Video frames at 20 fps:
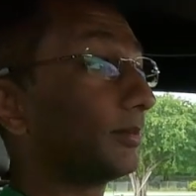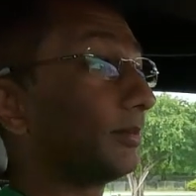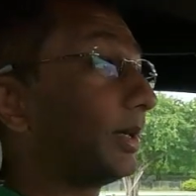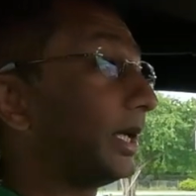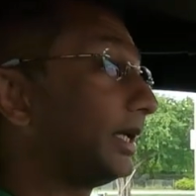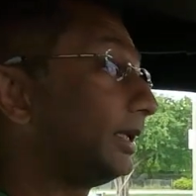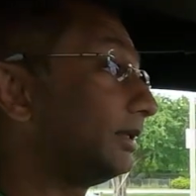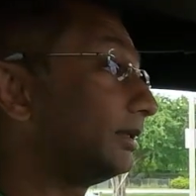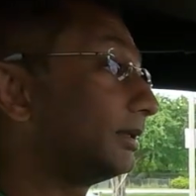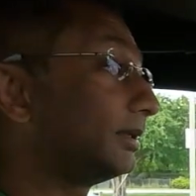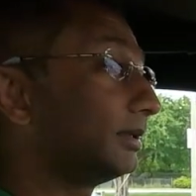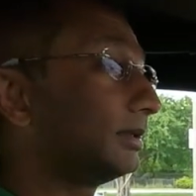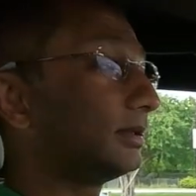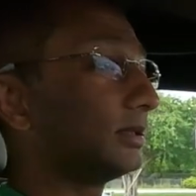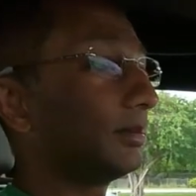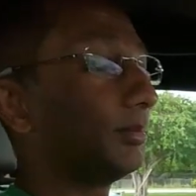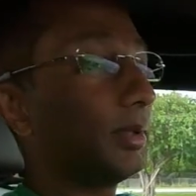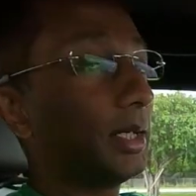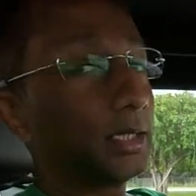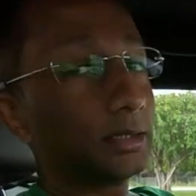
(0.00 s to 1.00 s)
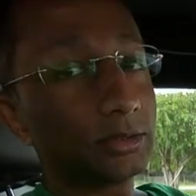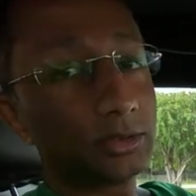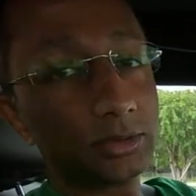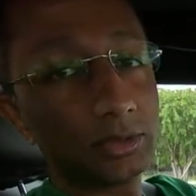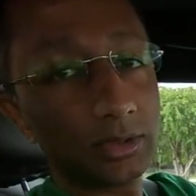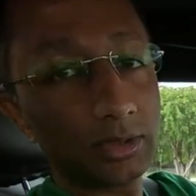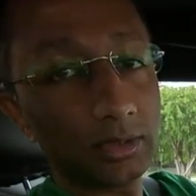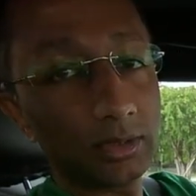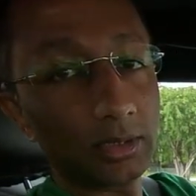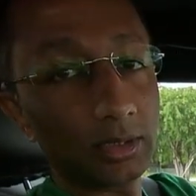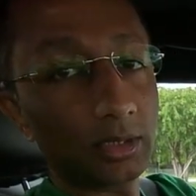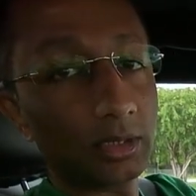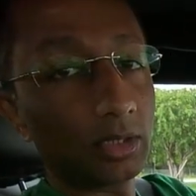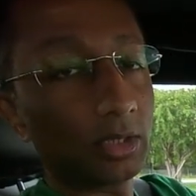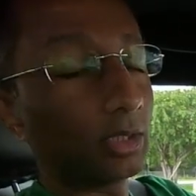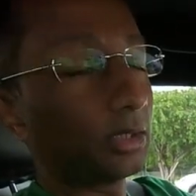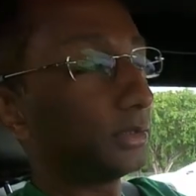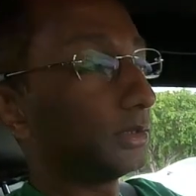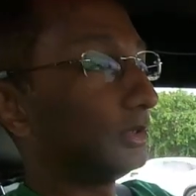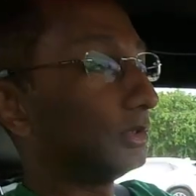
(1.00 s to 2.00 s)
painted to match
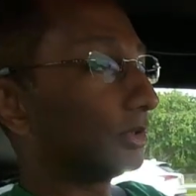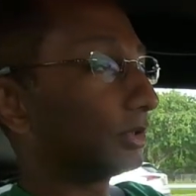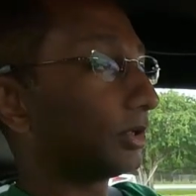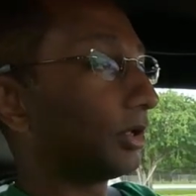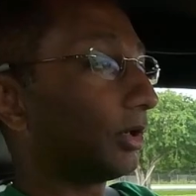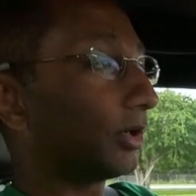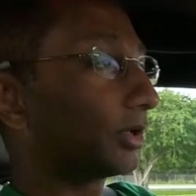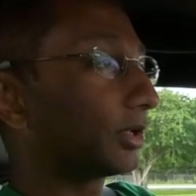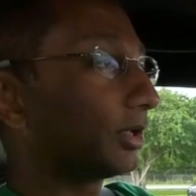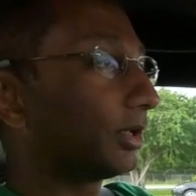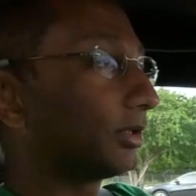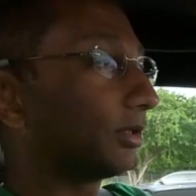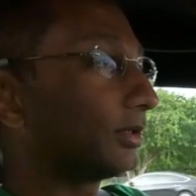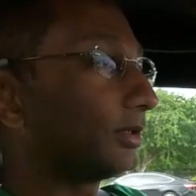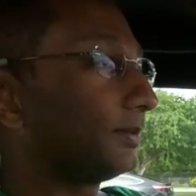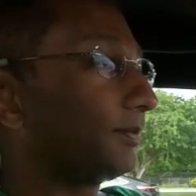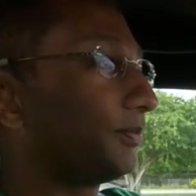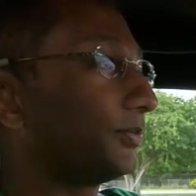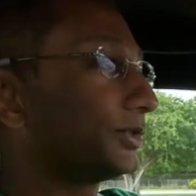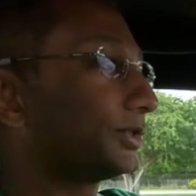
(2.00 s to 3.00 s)
your car color.